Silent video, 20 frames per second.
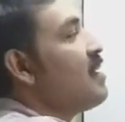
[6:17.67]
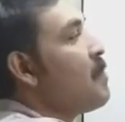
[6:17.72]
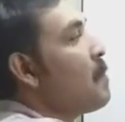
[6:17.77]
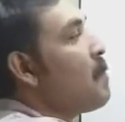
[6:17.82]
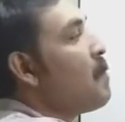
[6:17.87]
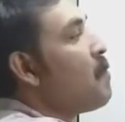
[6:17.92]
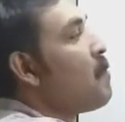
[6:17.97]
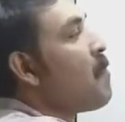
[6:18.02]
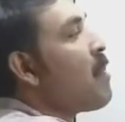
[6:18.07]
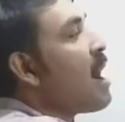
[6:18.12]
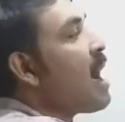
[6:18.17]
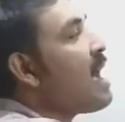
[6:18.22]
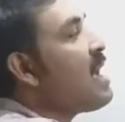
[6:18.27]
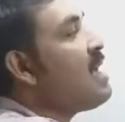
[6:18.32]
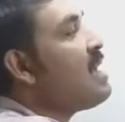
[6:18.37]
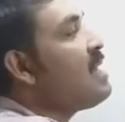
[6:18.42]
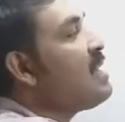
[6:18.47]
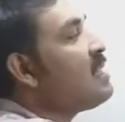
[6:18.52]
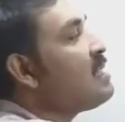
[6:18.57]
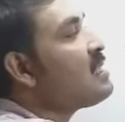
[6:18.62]

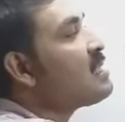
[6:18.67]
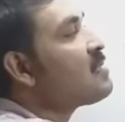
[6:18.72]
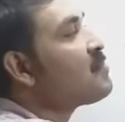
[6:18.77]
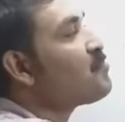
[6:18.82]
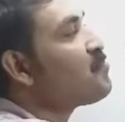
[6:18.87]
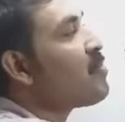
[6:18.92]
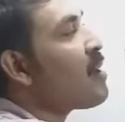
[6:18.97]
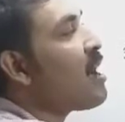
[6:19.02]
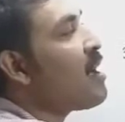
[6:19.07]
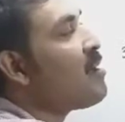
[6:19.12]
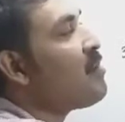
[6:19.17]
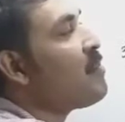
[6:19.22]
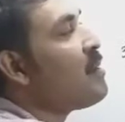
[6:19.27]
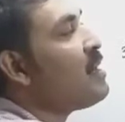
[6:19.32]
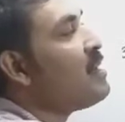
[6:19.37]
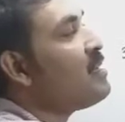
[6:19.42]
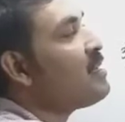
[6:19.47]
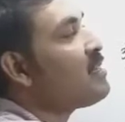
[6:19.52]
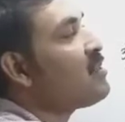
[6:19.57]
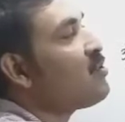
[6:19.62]
minus pi
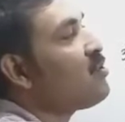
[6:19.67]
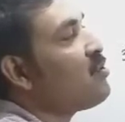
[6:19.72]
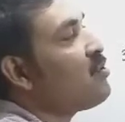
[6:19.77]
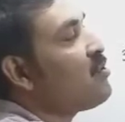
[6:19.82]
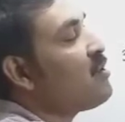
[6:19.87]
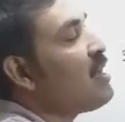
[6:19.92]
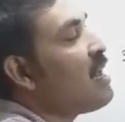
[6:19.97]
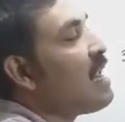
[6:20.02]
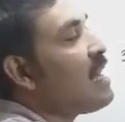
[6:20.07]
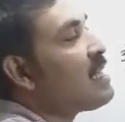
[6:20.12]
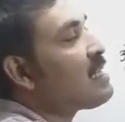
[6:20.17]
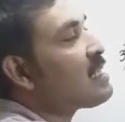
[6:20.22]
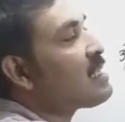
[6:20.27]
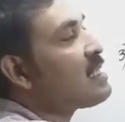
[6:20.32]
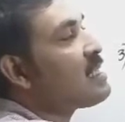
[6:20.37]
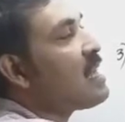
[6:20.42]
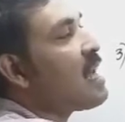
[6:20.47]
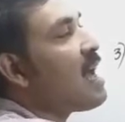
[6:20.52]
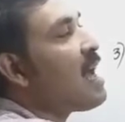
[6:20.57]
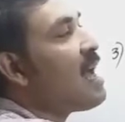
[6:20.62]
by 2 less
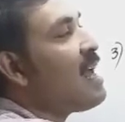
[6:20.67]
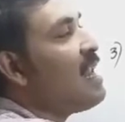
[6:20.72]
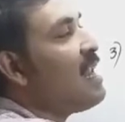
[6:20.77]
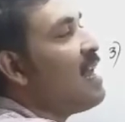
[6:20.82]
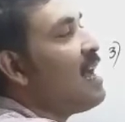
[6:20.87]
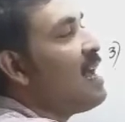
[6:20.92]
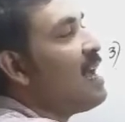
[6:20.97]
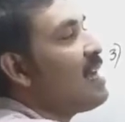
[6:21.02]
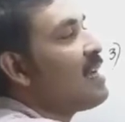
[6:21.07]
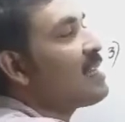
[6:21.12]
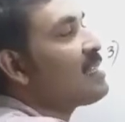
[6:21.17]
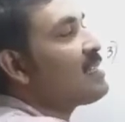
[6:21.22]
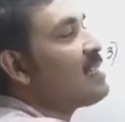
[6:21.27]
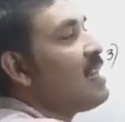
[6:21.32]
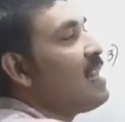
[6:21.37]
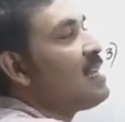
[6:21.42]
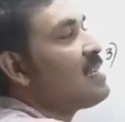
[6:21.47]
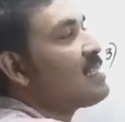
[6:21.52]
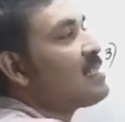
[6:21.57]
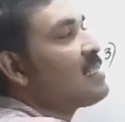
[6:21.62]
than x
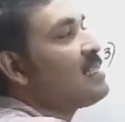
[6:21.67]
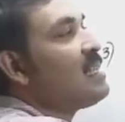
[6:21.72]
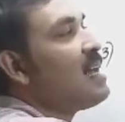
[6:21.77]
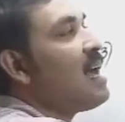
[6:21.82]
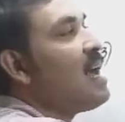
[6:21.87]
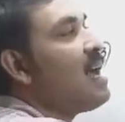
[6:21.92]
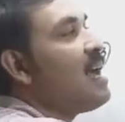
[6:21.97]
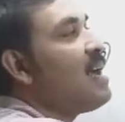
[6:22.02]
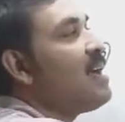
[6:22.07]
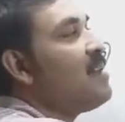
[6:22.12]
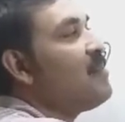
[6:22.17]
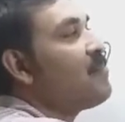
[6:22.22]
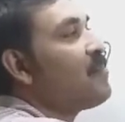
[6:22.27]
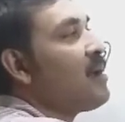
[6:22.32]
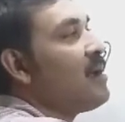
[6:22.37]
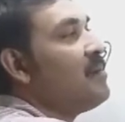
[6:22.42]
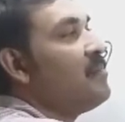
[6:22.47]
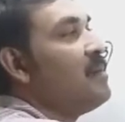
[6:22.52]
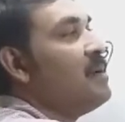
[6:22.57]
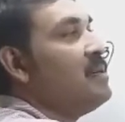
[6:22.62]
less than
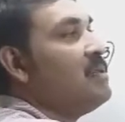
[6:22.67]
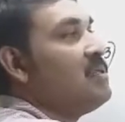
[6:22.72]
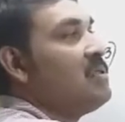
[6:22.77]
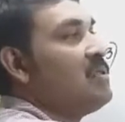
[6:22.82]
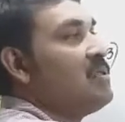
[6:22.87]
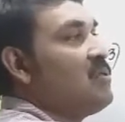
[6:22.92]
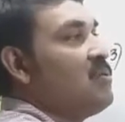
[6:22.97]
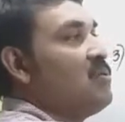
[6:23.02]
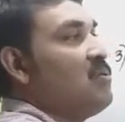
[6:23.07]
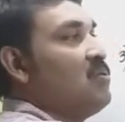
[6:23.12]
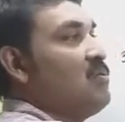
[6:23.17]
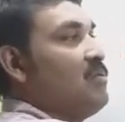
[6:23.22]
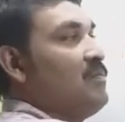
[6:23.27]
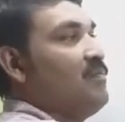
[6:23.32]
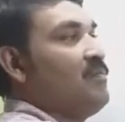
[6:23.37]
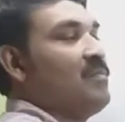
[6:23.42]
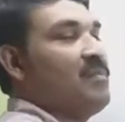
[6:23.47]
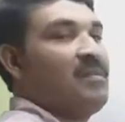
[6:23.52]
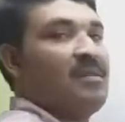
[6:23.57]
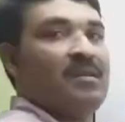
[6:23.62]
pi by 2.
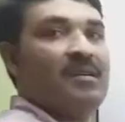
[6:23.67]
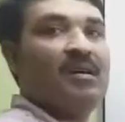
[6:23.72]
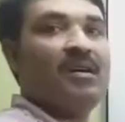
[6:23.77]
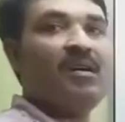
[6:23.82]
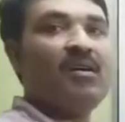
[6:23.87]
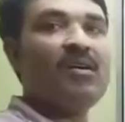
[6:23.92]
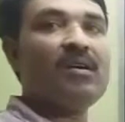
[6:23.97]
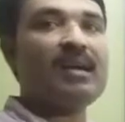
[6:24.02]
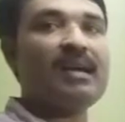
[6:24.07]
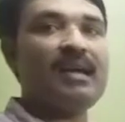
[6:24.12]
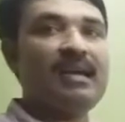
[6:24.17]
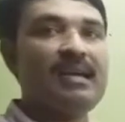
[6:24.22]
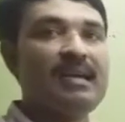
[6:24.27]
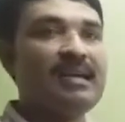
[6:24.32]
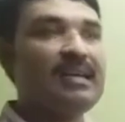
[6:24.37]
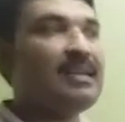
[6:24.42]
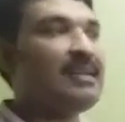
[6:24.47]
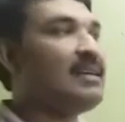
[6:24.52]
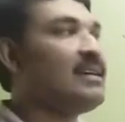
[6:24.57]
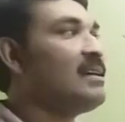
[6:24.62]
Okay.
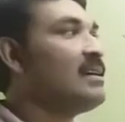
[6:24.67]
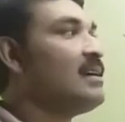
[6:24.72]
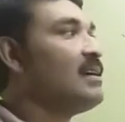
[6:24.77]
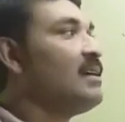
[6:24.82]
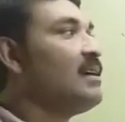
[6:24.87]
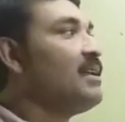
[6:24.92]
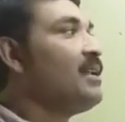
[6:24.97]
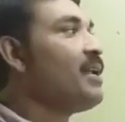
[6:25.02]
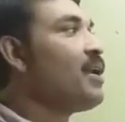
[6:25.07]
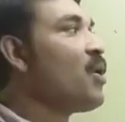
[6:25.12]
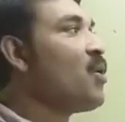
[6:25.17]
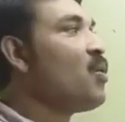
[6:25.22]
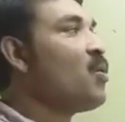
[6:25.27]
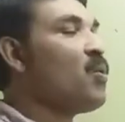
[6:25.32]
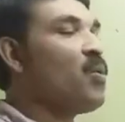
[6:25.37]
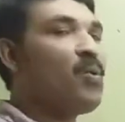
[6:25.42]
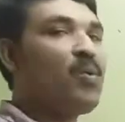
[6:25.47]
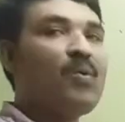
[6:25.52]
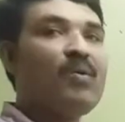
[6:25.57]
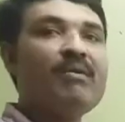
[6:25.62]

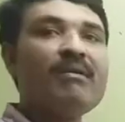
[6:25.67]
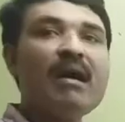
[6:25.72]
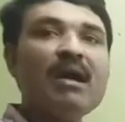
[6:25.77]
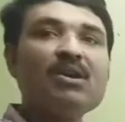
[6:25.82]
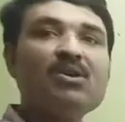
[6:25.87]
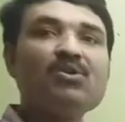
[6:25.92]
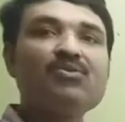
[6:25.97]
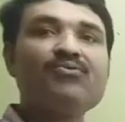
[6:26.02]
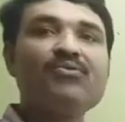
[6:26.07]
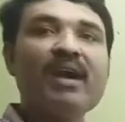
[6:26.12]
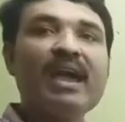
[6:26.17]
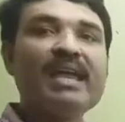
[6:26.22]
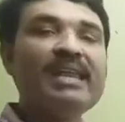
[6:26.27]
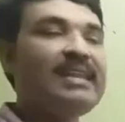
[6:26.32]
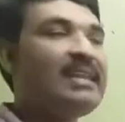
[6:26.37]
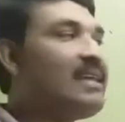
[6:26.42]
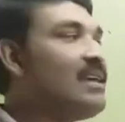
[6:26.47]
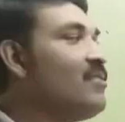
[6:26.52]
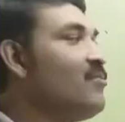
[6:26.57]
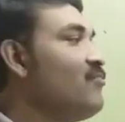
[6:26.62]
Now we want to find
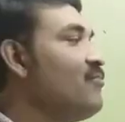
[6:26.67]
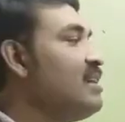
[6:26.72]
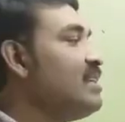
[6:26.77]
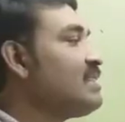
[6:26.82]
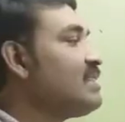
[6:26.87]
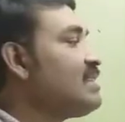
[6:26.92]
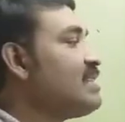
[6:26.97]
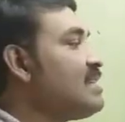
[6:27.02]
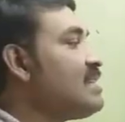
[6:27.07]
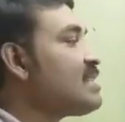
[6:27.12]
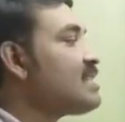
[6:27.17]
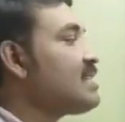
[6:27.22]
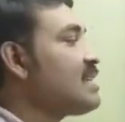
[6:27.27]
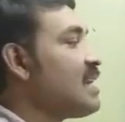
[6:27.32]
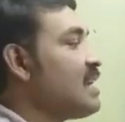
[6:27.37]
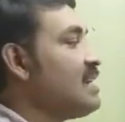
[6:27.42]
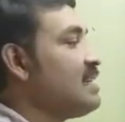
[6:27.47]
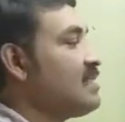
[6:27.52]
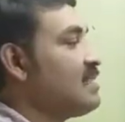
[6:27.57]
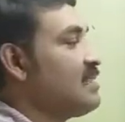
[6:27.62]
which is
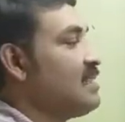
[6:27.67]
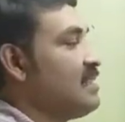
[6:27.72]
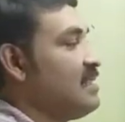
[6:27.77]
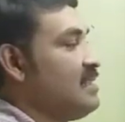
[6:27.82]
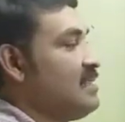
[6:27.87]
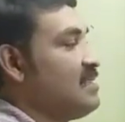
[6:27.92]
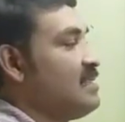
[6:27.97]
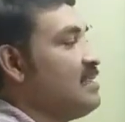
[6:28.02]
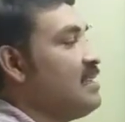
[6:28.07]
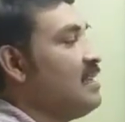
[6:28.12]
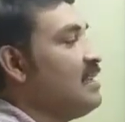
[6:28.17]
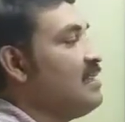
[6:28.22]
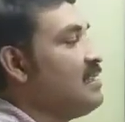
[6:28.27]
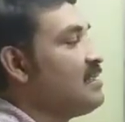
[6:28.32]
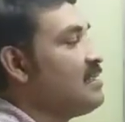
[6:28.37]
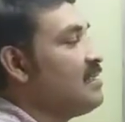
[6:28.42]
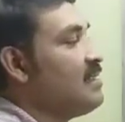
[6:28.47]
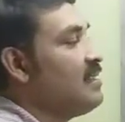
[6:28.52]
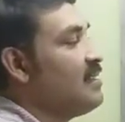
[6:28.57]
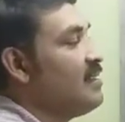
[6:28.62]
greatest. That
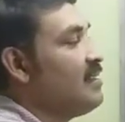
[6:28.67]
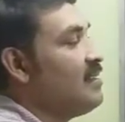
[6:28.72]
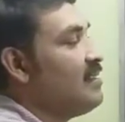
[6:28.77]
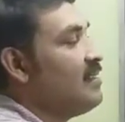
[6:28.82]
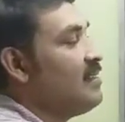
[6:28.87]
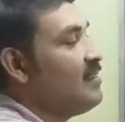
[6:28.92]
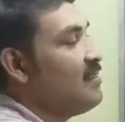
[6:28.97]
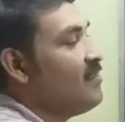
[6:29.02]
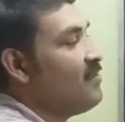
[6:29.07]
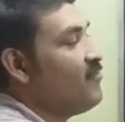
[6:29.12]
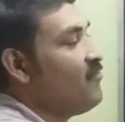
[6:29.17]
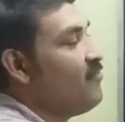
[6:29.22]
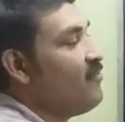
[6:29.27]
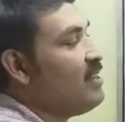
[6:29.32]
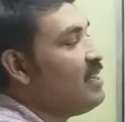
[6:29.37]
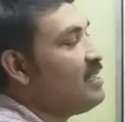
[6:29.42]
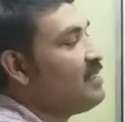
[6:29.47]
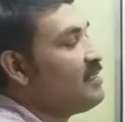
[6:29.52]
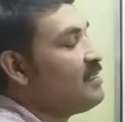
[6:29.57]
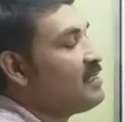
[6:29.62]
is
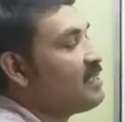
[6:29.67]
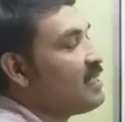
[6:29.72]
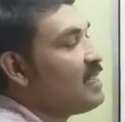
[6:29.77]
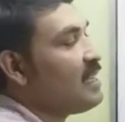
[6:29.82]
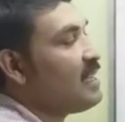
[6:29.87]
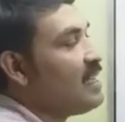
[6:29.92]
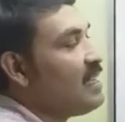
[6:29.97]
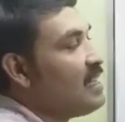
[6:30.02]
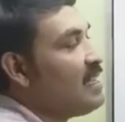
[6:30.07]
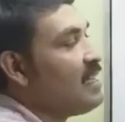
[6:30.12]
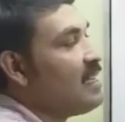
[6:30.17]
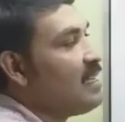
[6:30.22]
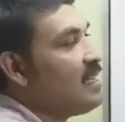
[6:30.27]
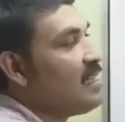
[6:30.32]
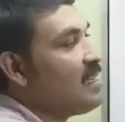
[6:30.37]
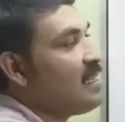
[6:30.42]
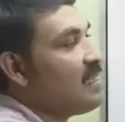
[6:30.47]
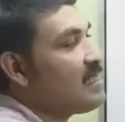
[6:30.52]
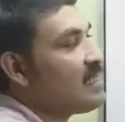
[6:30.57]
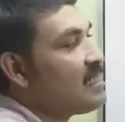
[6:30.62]
which
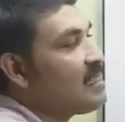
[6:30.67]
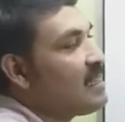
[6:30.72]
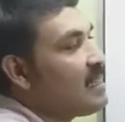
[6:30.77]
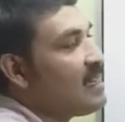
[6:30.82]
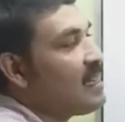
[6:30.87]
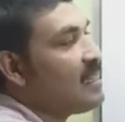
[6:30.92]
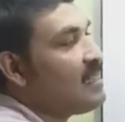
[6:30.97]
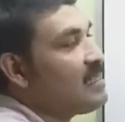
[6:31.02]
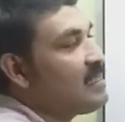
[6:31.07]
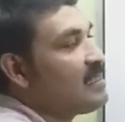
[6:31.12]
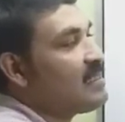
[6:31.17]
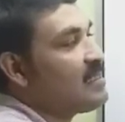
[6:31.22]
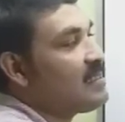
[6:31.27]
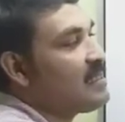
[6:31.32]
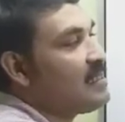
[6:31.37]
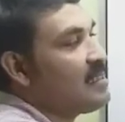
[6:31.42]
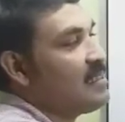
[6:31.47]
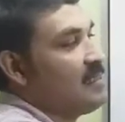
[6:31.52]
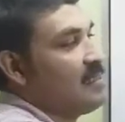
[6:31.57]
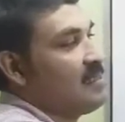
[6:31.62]
is
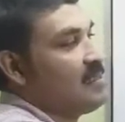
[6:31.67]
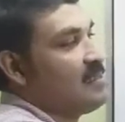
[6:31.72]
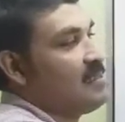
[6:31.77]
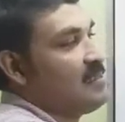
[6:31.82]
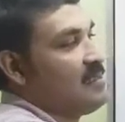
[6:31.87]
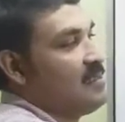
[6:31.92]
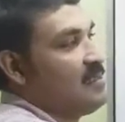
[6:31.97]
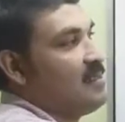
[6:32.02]
greatest.